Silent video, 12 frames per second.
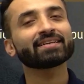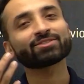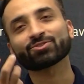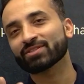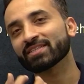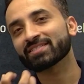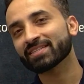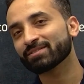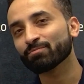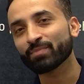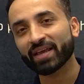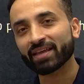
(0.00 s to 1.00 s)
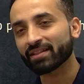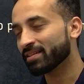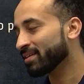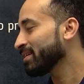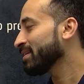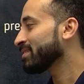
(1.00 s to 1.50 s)
So this is
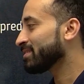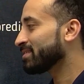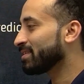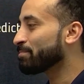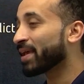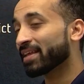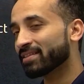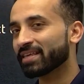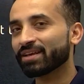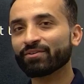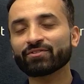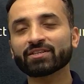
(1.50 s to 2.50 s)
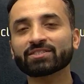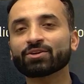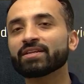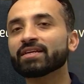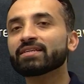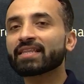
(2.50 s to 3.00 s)
the main thing of this
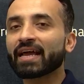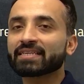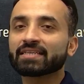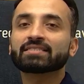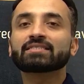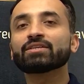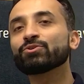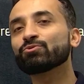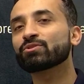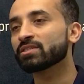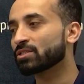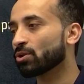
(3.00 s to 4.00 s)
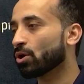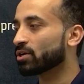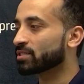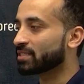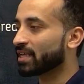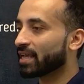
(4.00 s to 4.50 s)
unit, that is the Newton's laws.
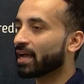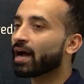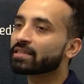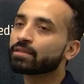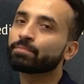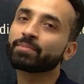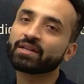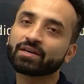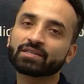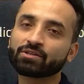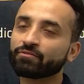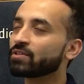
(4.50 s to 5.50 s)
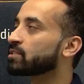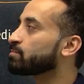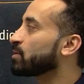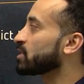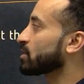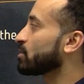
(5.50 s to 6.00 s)
They are the pillars of this
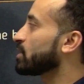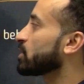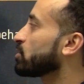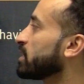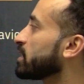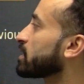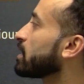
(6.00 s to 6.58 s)
particular unit.